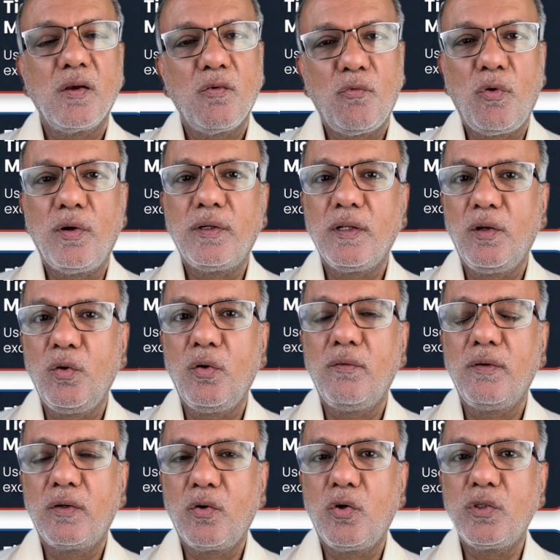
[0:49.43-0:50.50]
Want a
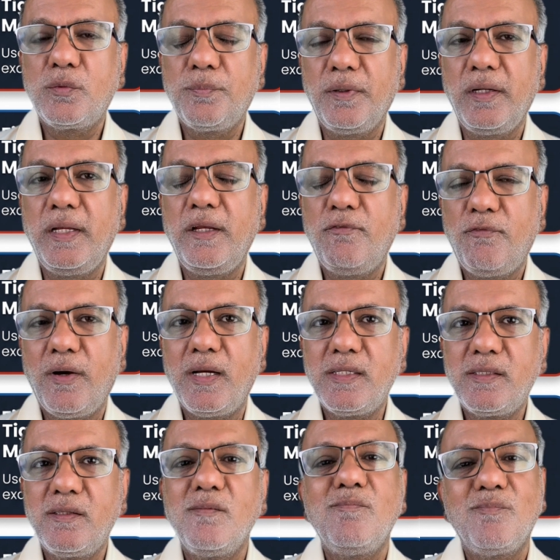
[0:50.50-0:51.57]
lower cost per lead
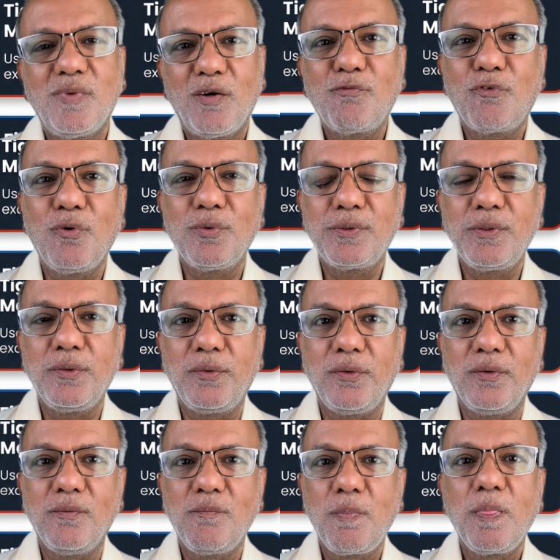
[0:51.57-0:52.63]
fast? Of course you
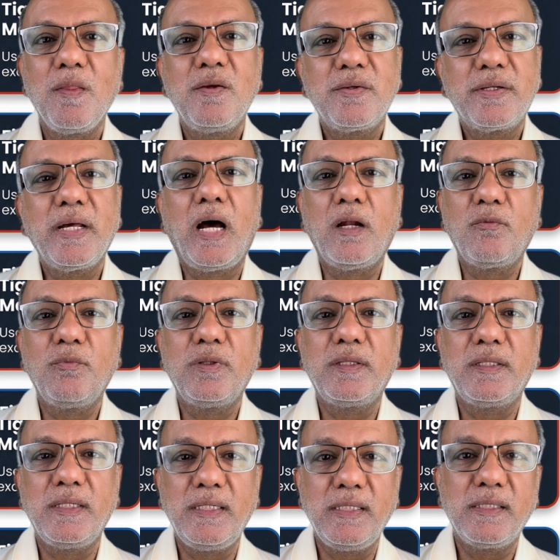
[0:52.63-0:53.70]
do. Start
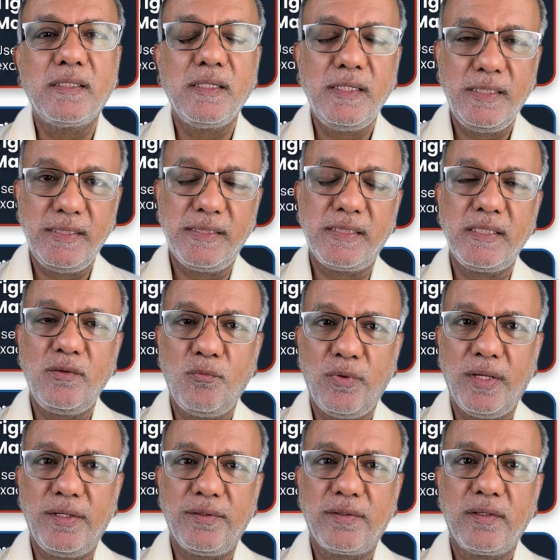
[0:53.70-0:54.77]
with these easy
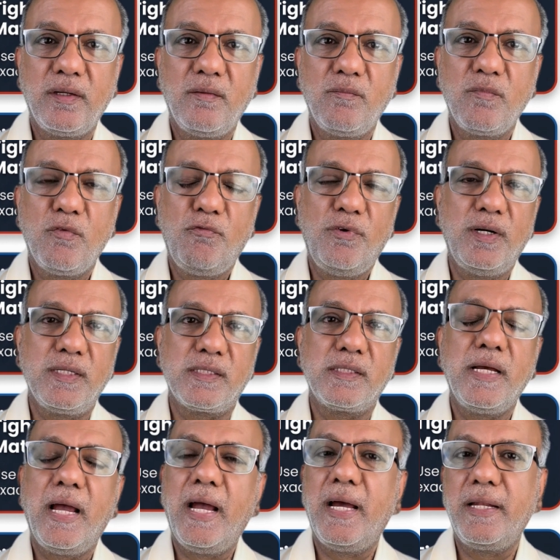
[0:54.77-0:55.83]
wins. First,
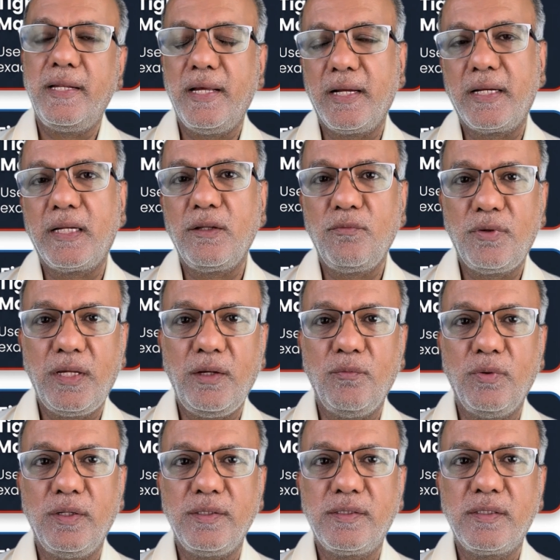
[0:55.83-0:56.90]
add negative
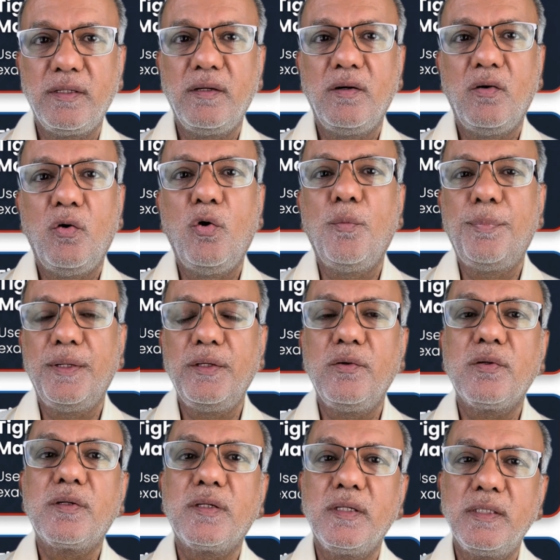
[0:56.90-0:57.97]
keywords. Open
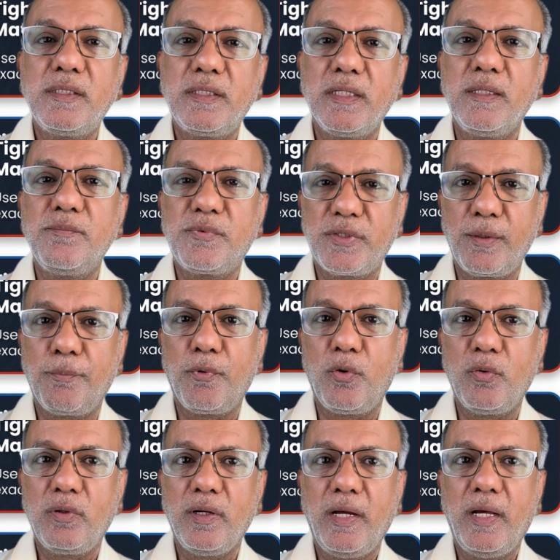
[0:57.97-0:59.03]
your search terms
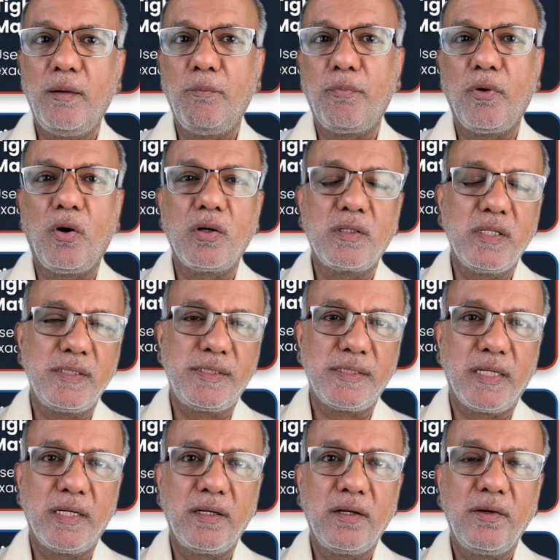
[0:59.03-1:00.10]
report and block the
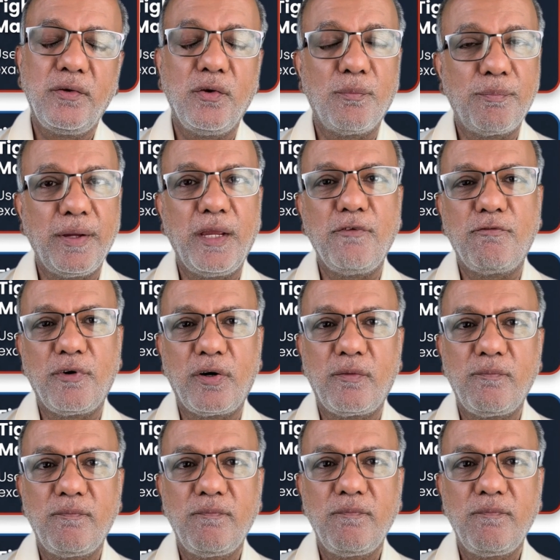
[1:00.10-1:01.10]
junk you're paying for.